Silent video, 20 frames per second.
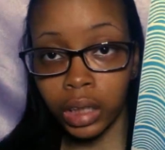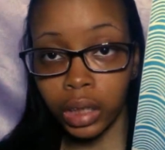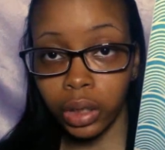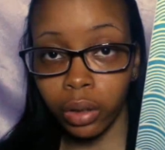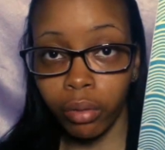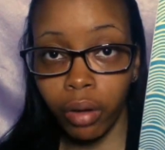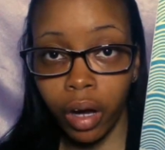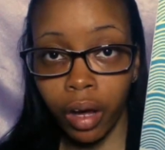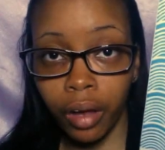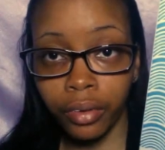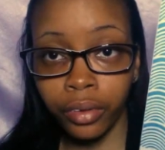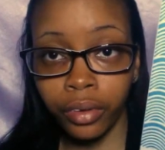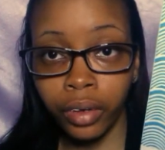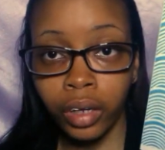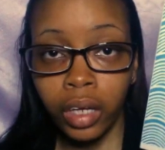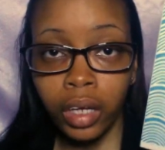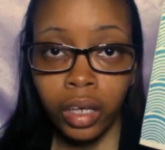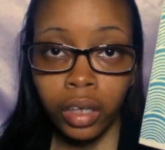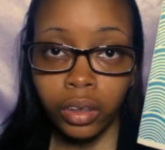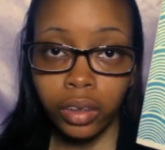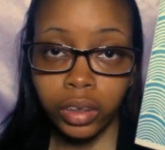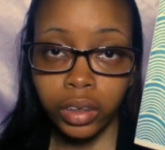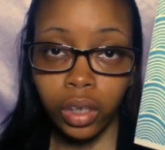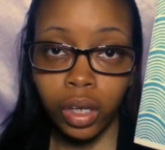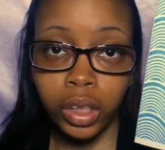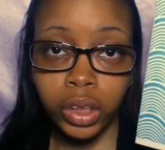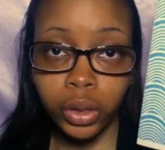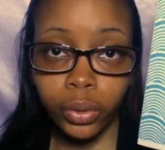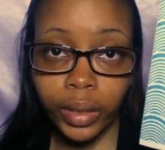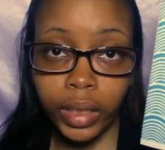like no other. There's
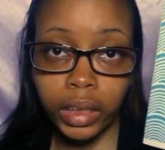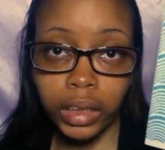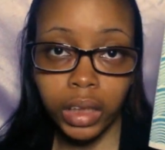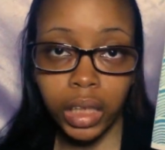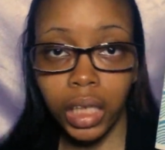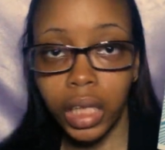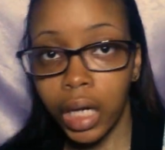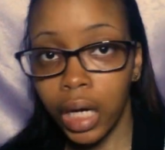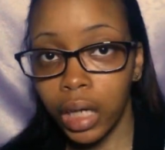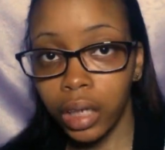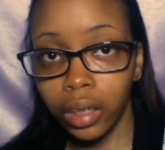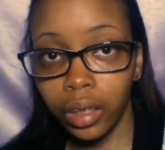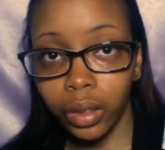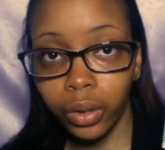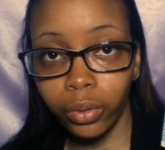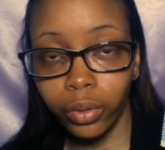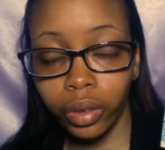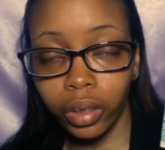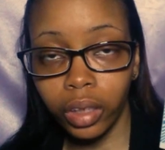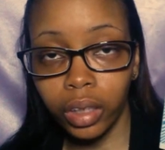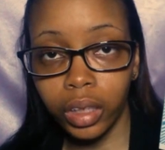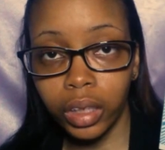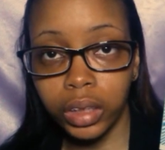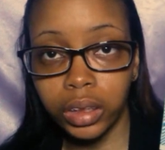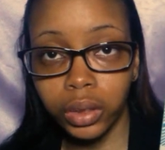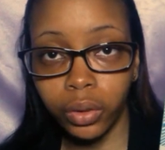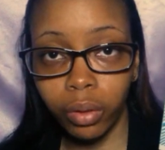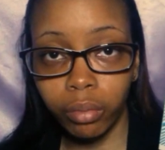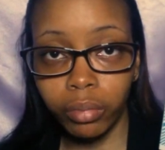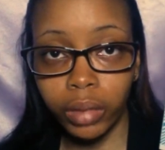also a study guide included in this,
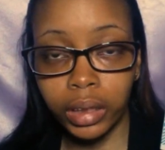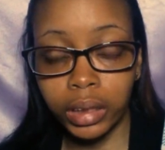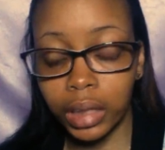so I'm